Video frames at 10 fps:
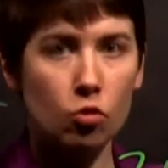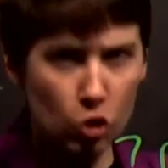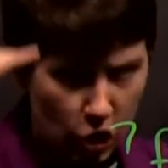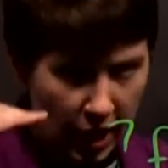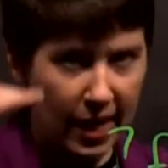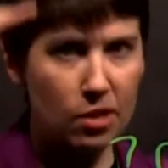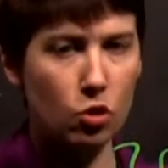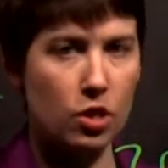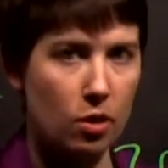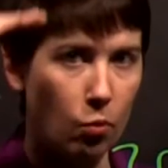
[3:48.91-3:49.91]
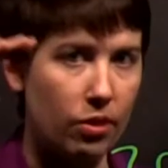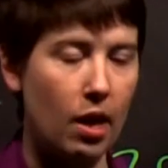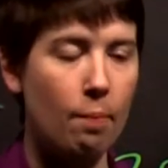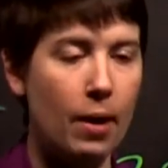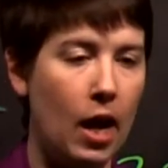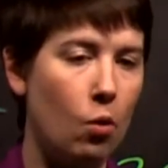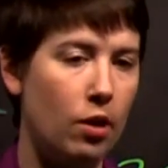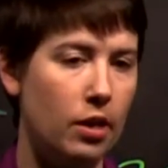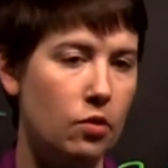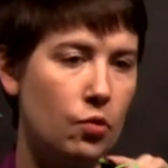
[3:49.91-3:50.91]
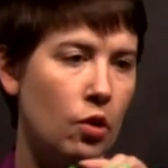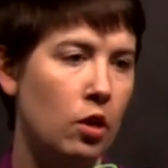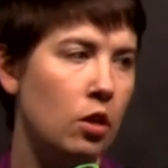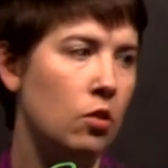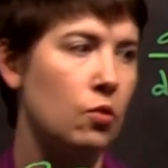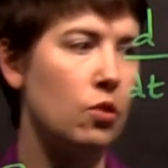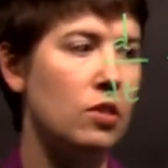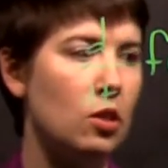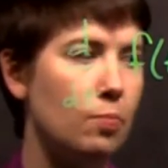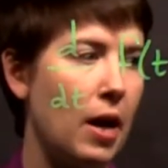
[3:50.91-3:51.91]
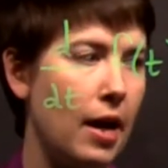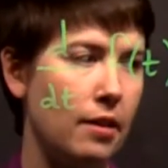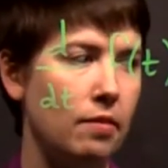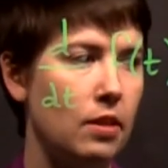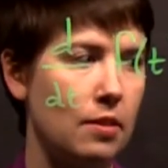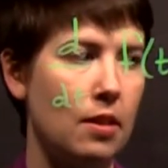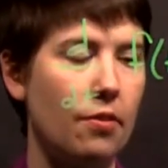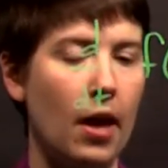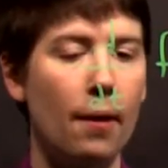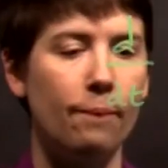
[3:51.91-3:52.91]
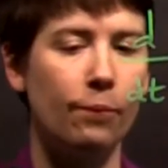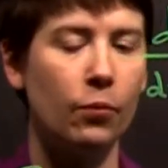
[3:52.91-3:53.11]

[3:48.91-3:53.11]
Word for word: changing what that power is. So this is bad, it's not that.